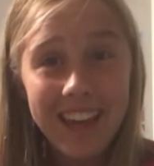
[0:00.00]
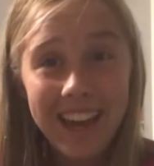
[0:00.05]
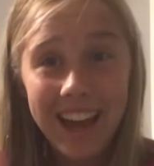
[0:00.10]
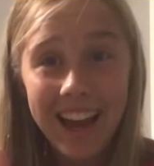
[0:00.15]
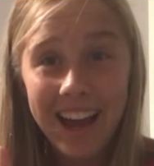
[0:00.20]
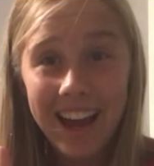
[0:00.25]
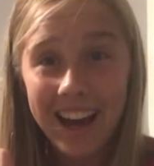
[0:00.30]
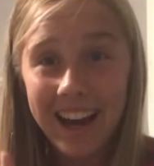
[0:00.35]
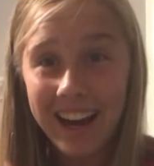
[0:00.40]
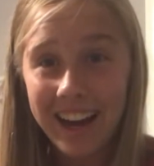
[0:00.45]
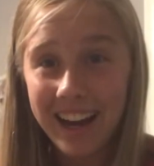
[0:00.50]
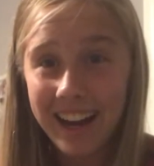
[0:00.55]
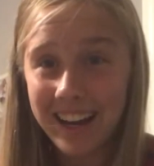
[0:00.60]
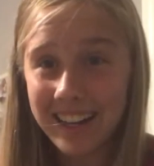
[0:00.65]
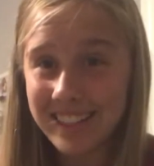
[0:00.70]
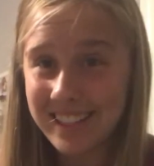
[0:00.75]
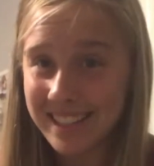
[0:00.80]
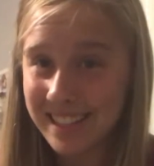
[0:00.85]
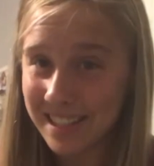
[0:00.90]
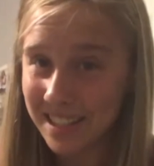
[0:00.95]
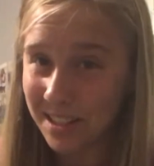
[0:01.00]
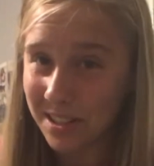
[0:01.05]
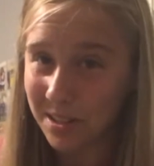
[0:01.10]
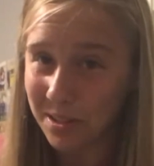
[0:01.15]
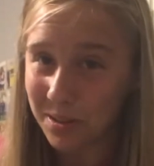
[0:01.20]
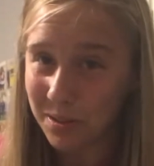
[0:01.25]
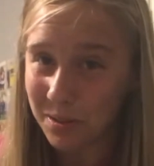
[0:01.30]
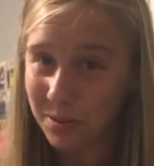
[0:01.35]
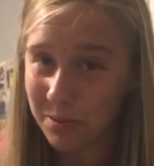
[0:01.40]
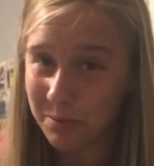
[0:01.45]
yeah,
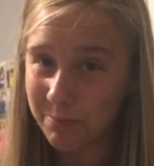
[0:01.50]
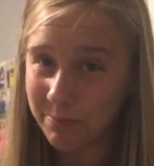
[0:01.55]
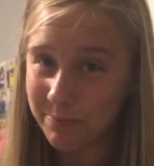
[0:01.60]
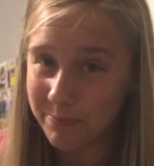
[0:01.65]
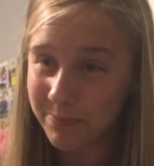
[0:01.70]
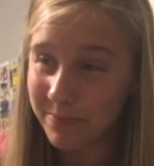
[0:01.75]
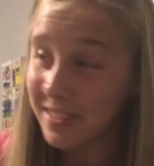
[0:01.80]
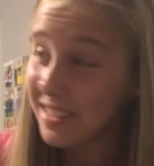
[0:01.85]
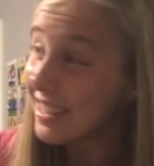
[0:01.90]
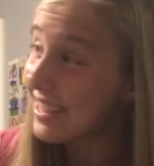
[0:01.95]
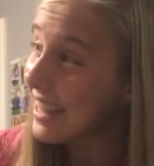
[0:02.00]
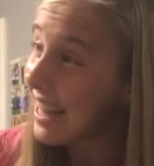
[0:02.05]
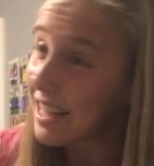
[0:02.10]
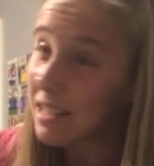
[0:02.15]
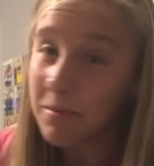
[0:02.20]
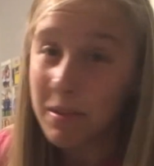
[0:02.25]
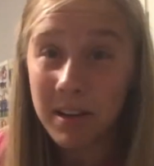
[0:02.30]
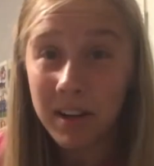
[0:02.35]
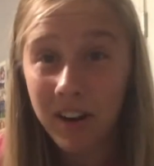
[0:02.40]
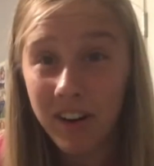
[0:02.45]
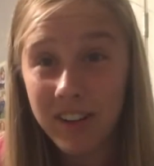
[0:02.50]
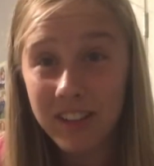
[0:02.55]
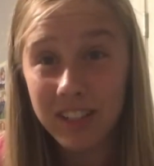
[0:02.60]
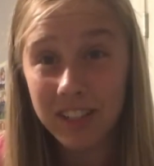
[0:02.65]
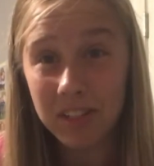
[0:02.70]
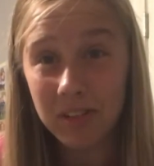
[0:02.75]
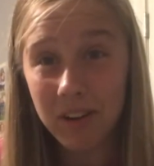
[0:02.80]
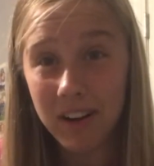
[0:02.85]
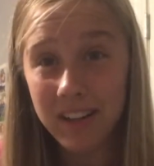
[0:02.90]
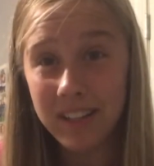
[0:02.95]
so that's my current
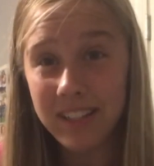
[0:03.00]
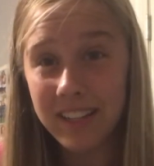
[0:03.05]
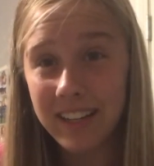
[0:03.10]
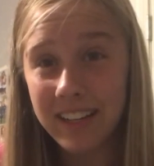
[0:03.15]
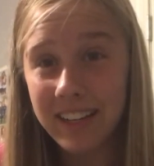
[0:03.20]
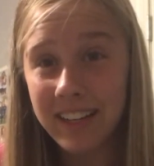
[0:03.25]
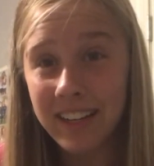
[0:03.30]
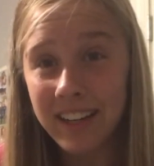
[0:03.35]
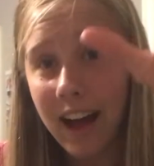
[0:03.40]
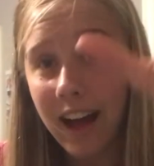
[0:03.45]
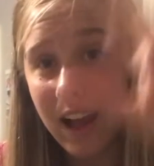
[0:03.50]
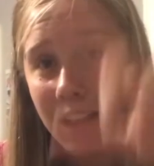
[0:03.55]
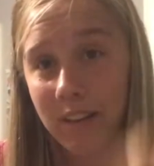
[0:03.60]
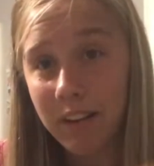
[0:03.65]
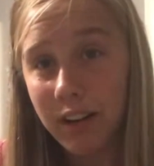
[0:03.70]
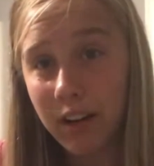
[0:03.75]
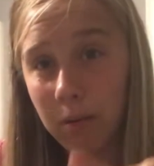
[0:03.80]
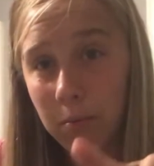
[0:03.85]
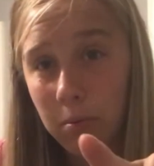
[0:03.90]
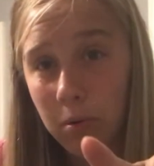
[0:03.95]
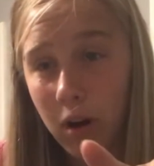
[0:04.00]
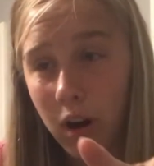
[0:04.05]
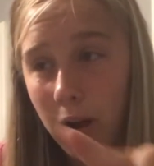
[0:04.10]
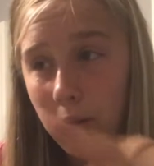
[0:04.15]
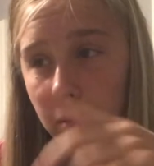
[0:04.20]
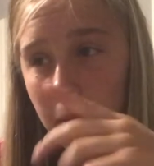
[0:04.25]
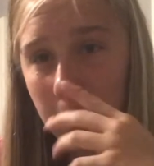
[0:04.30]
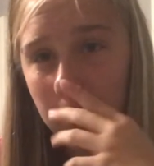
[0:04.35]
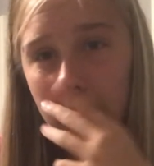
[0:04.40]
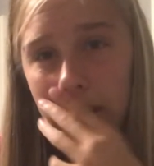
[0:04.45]
situation. I'm gonna
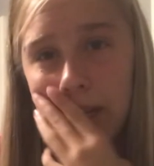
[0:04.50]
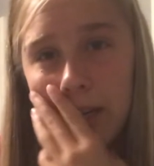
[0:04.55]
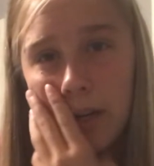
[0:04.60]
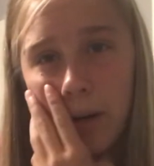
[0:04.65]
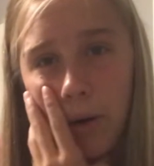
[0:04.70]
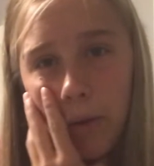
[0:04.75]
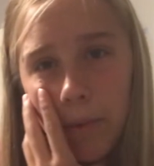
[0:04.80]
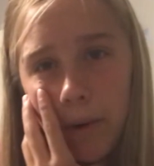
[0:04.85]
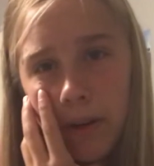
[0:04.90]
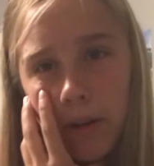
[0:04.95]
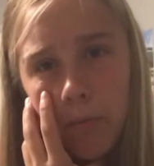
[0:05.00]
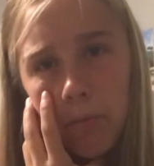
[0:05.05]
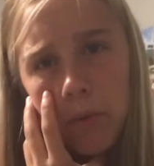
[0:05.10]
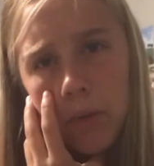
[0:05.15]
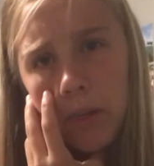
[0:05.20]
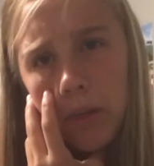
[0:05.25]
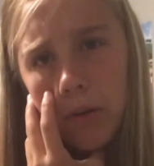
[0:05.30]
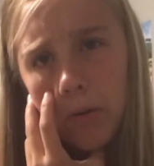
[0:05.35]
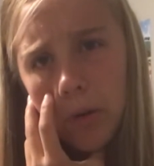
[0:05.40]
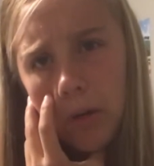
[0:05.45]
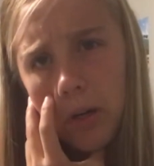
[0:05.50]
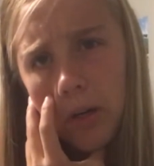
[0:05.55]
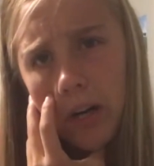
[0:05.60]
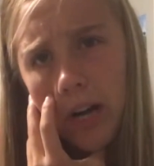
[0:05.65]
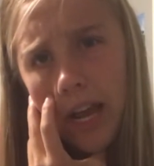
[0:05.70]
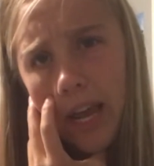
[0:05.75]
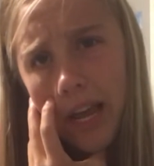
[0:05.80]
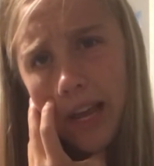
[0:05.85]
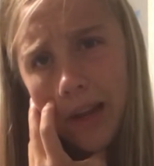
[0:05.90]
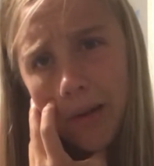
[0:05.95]
probably go on my computer
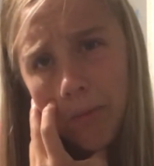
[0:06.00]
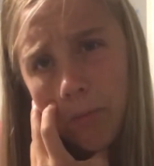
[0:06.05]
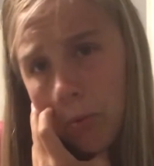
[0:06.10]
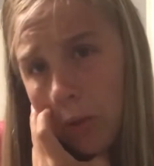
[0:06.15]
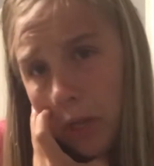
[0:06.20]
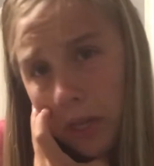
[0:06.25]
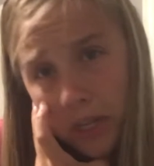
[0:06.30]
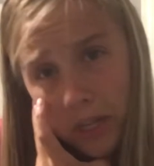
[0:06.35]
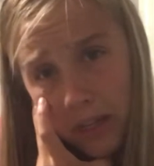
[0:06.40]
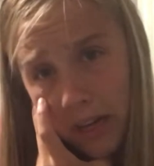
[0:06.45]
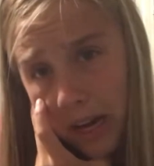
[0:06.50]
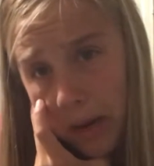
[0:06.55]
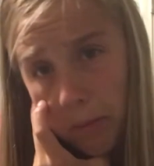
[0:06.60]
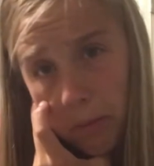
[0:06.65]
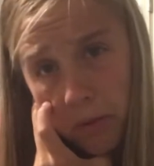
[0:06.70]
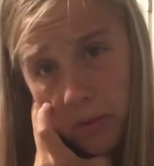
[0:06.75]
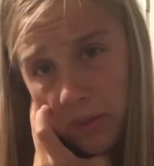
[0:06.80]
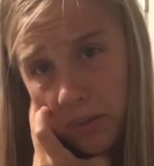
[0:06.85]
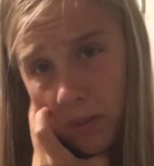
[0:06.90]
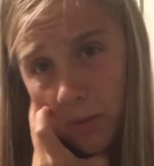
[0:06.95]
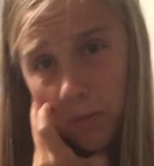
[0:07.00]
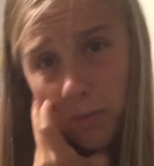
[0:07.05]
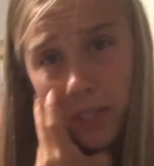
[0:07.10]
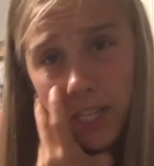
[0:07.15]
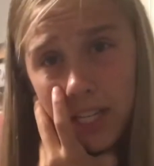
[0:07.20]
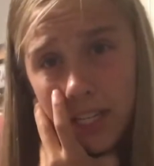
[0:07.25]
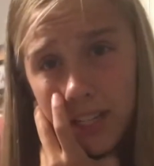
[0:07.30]
and play a game or something.